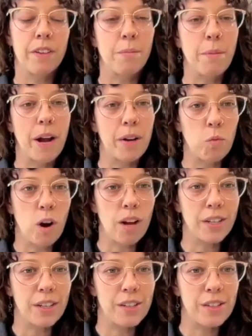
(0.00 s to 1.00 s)
If your mind
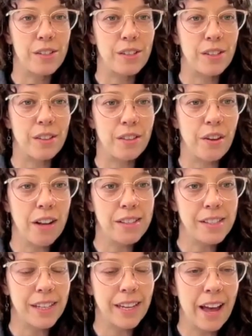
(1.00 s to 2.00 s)
wanders to the
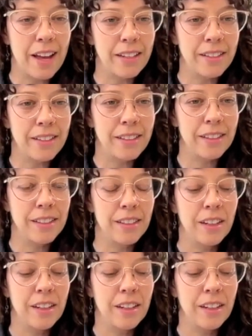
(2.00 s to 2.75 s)
thoughts again,